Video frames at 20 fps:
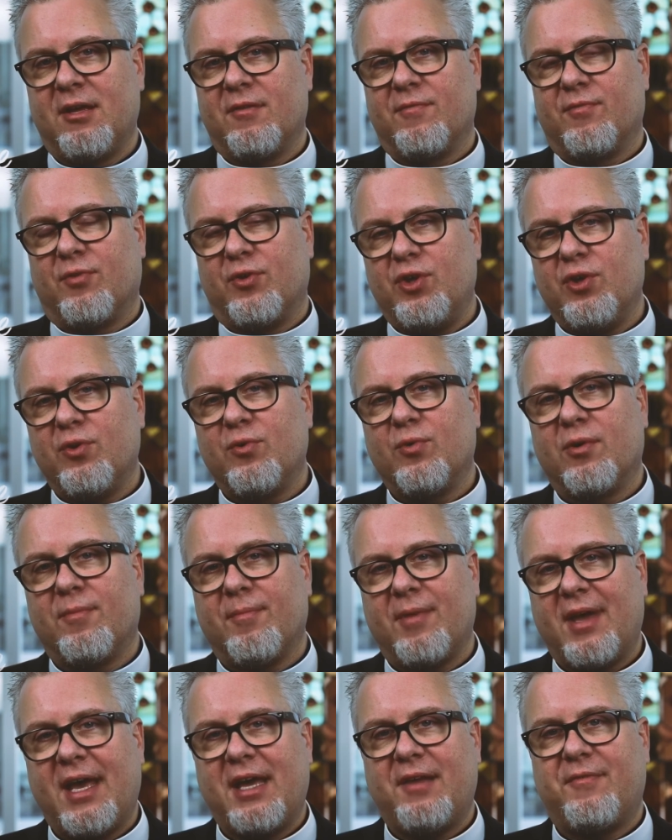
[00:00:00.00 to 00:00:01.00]
For you were
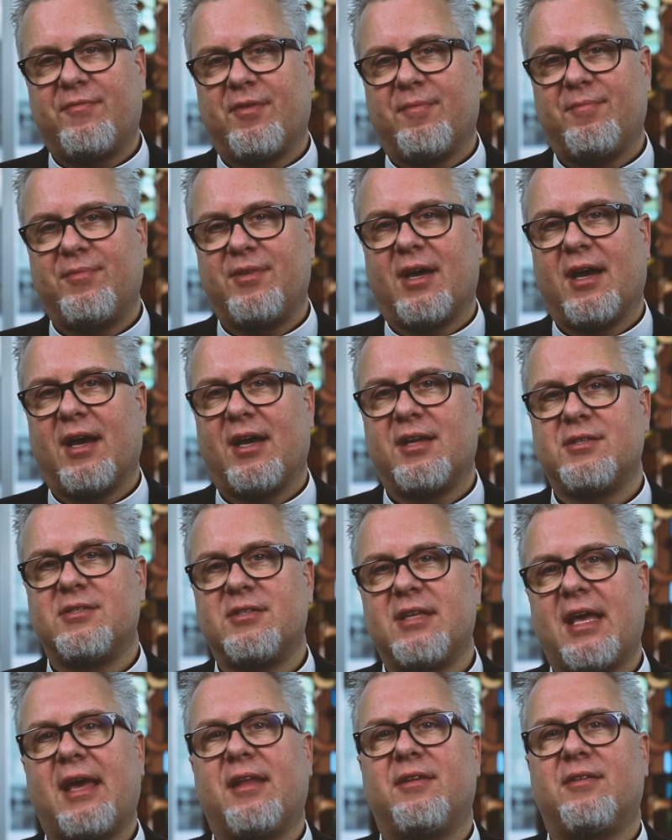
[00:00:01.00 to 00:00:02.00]
made from
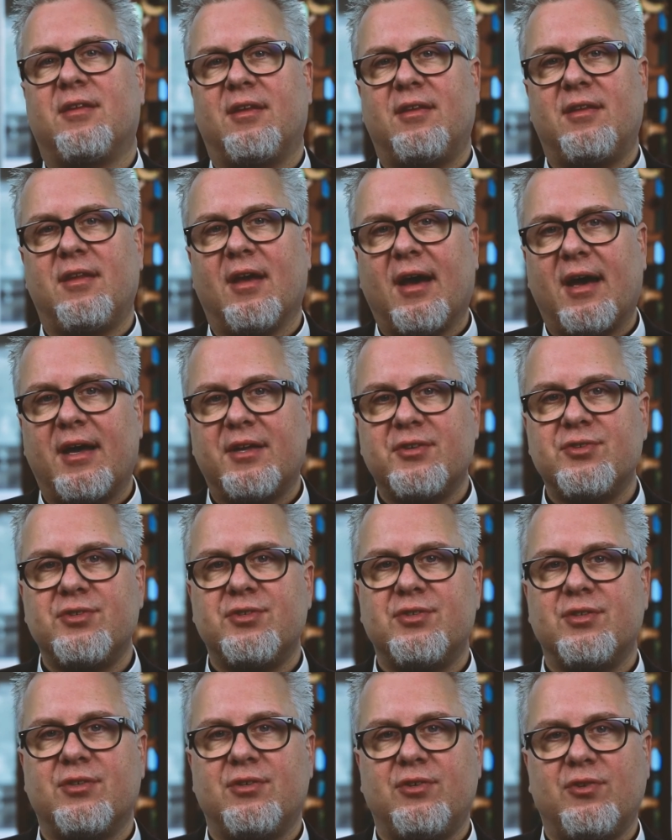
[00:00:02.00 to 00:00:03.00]
dust, and to
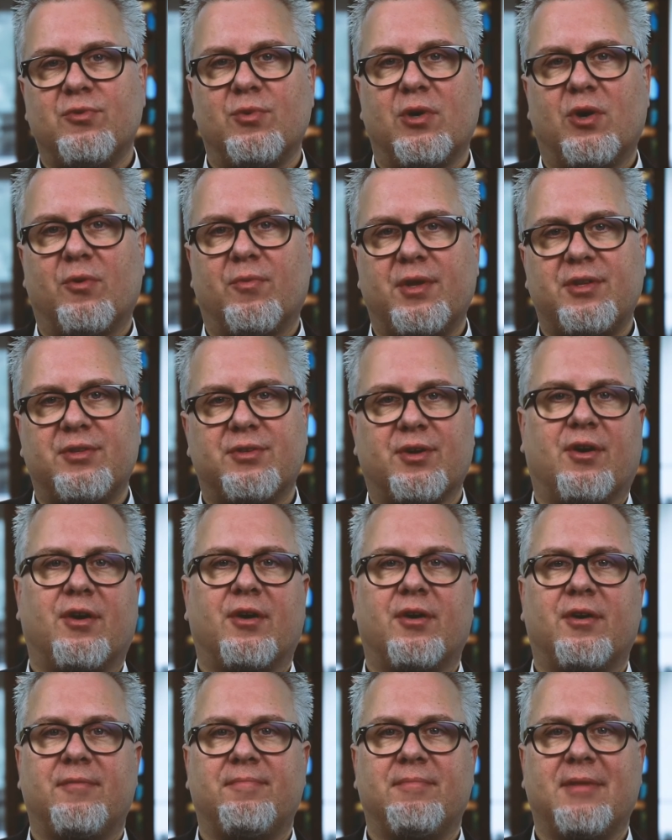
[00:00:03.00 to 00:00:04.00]
dust you will
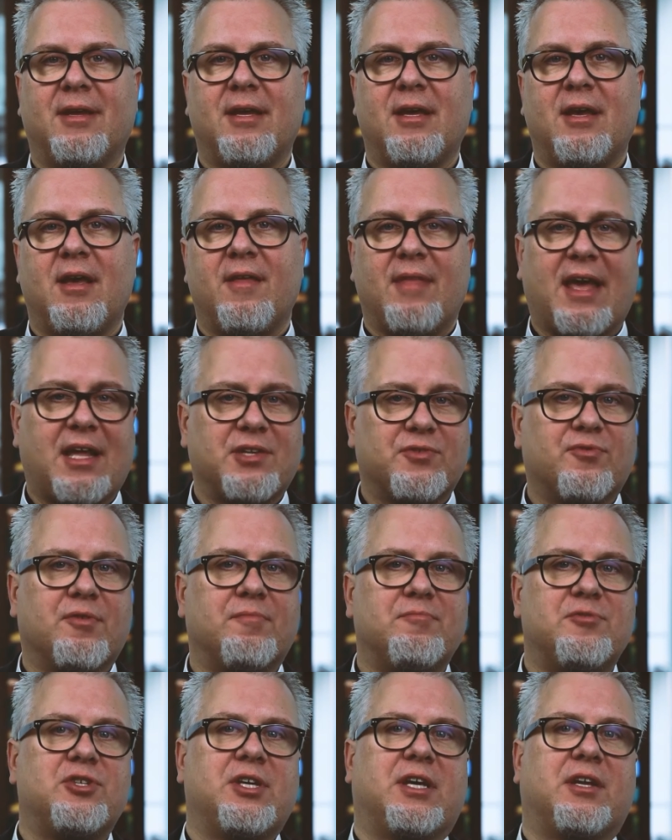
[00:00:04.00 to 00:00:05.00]
return. That's
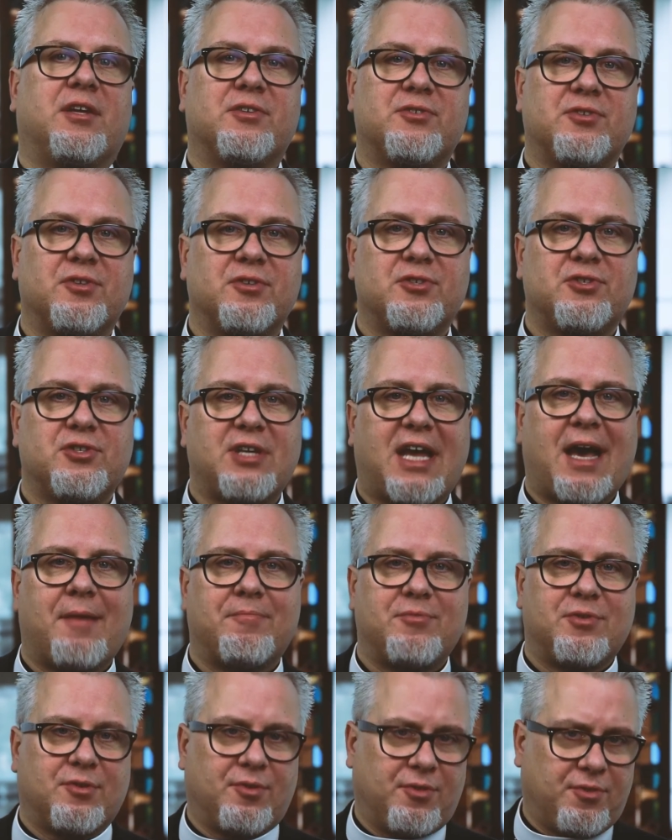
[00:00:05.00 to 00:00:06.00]
from Genesis
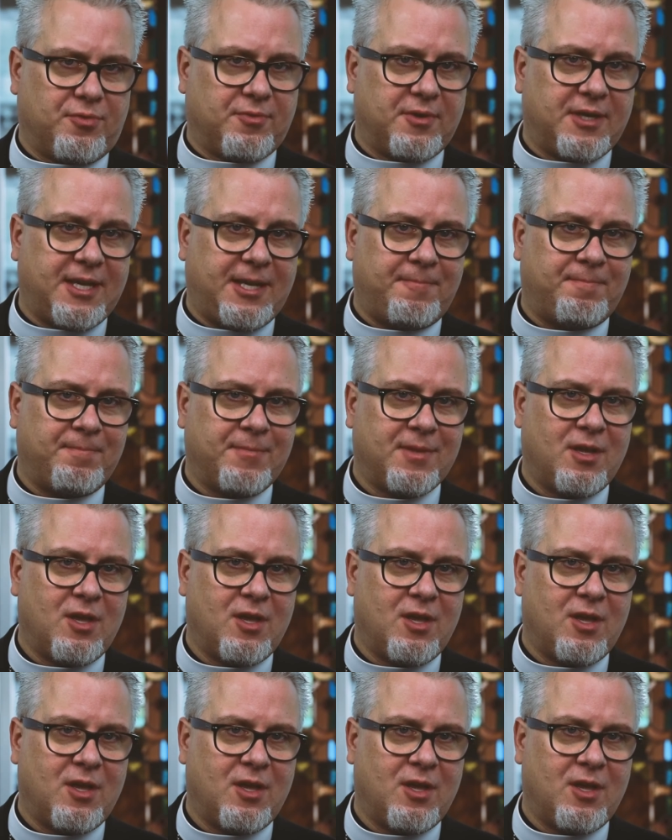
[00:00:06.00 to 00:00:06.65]
chapter 3.